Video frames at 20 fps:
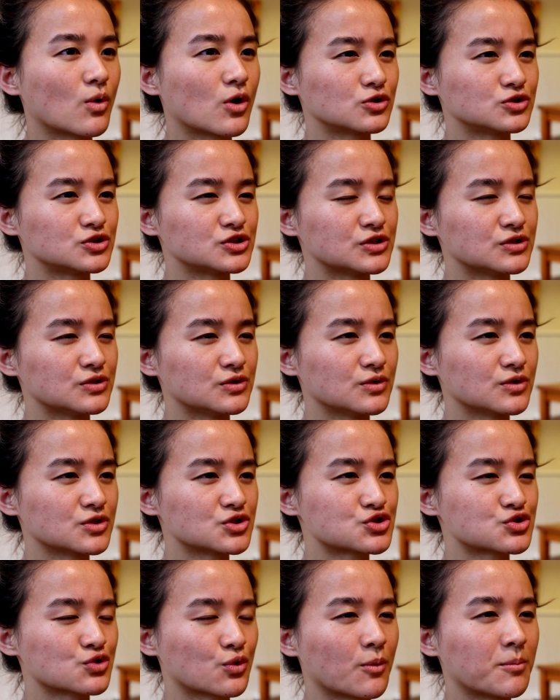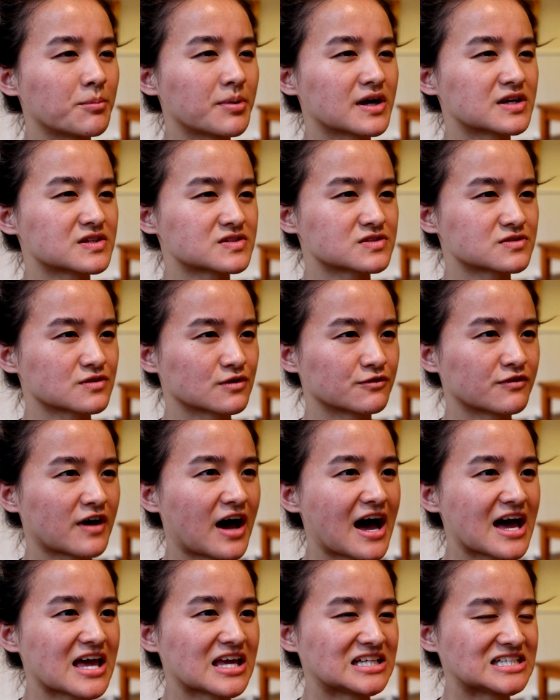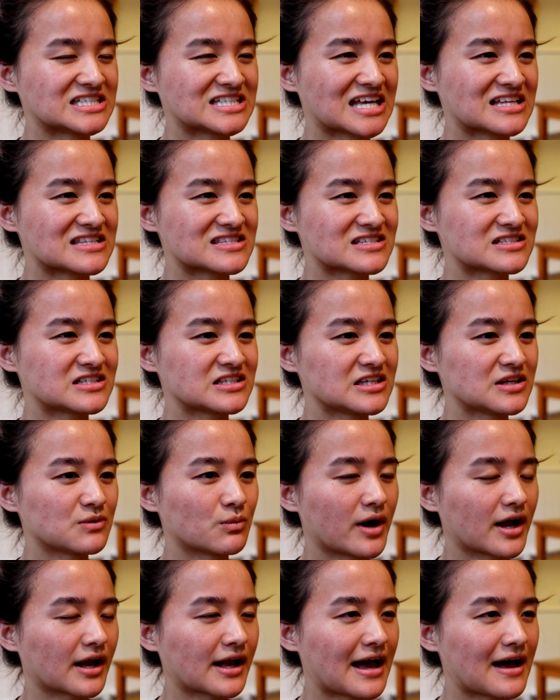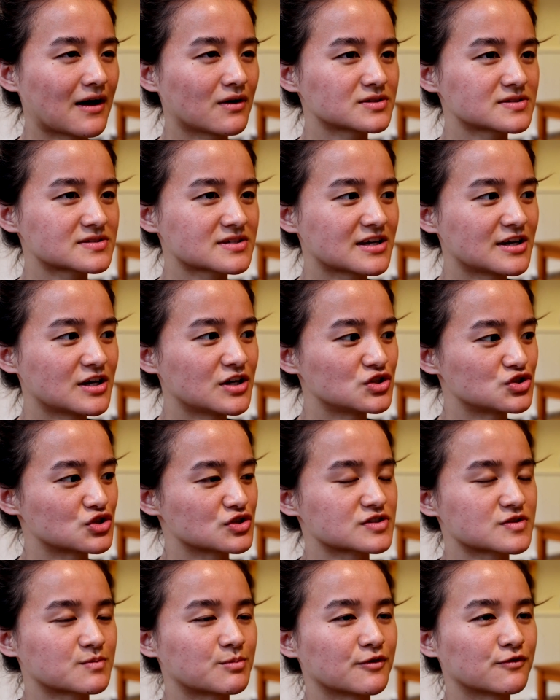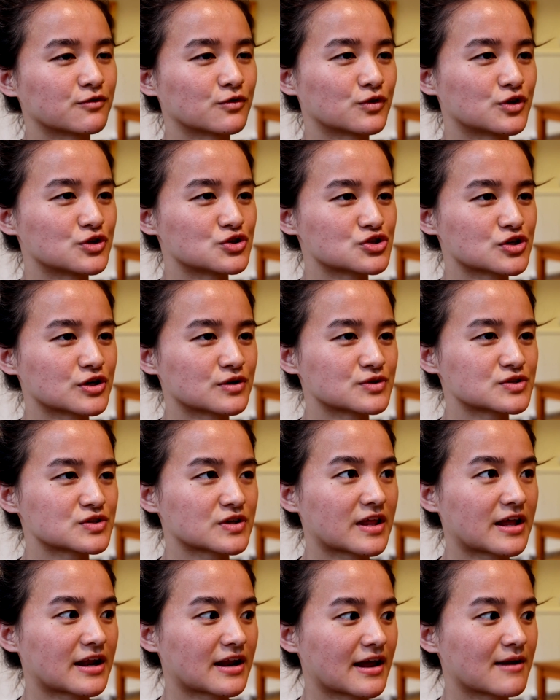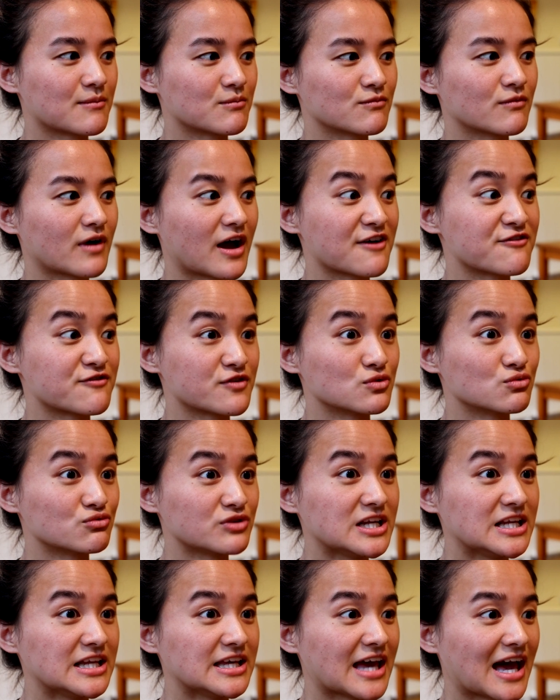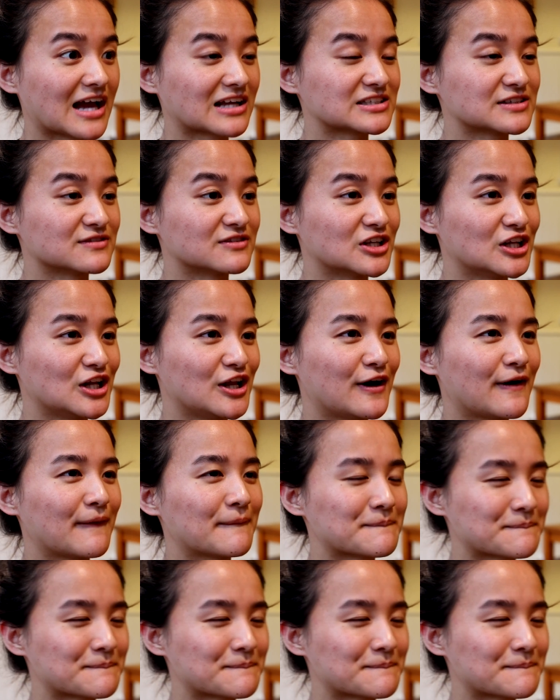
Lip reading: on to short bursts of high-intensity workouts just before the show so that I feel really active and alert.